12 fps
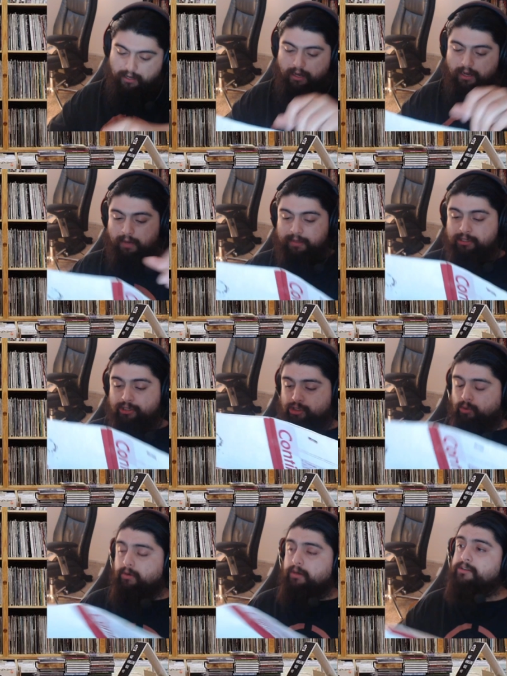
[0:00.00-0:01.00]
It's
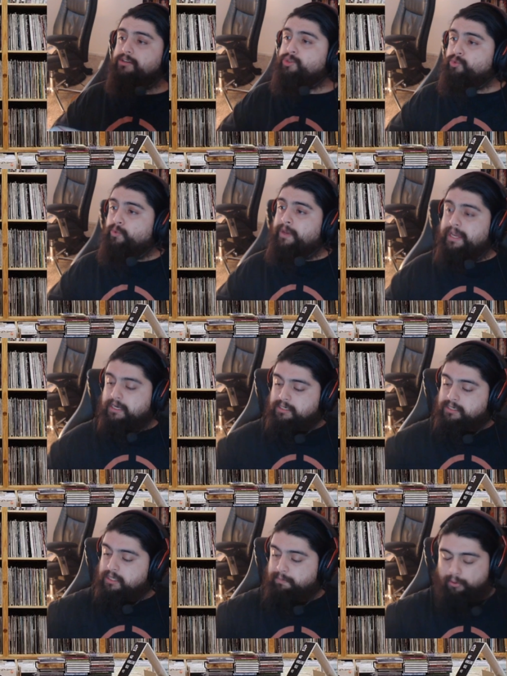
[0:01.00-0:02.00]
short, sweet, and
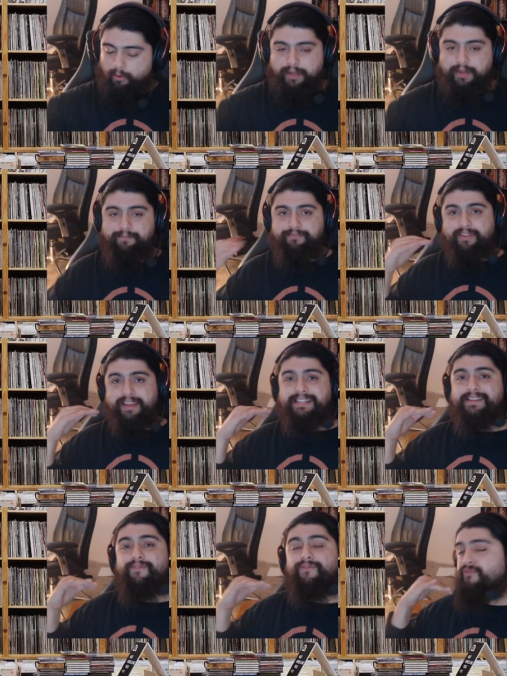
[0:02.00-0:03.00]
to the point.
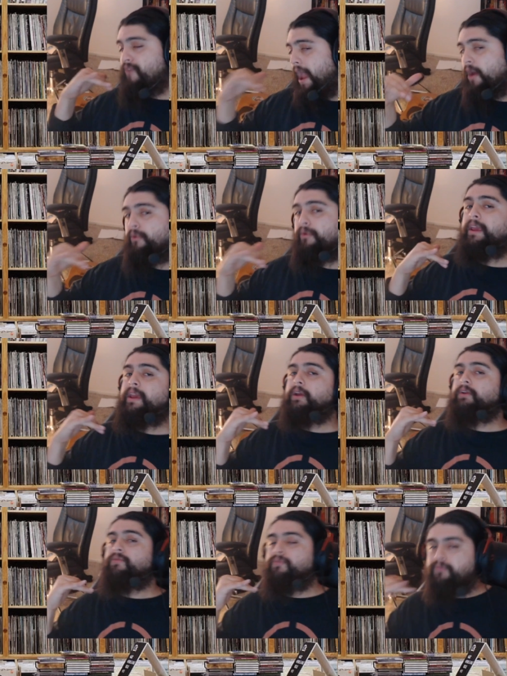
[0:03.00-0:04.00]
It's very,
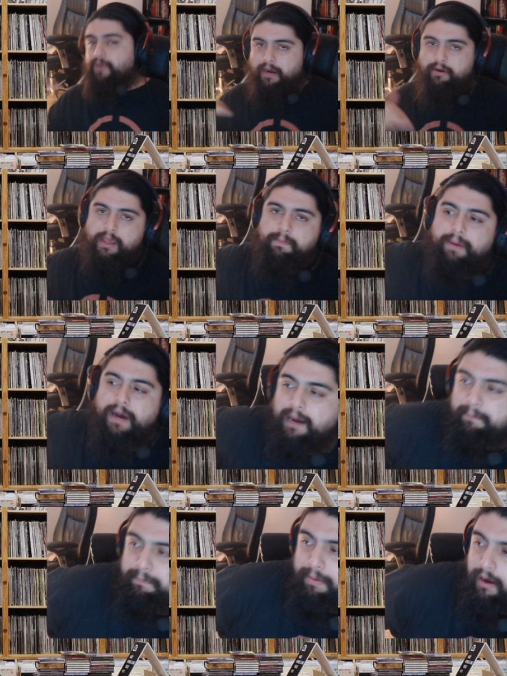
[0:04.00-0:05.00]
very
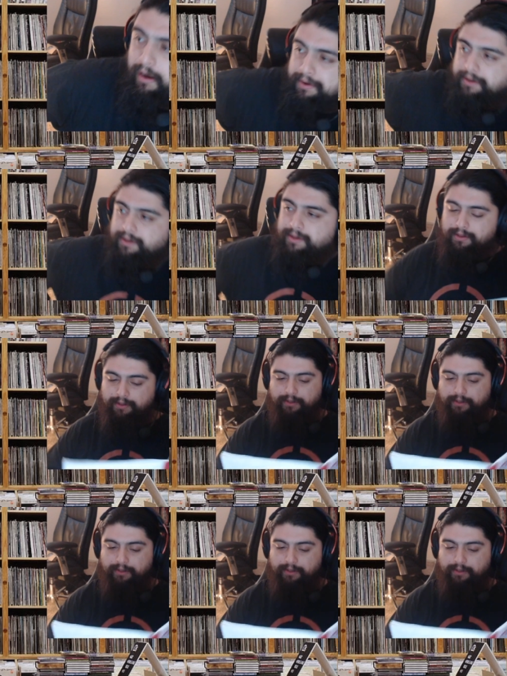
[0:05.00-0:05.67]
pop punk.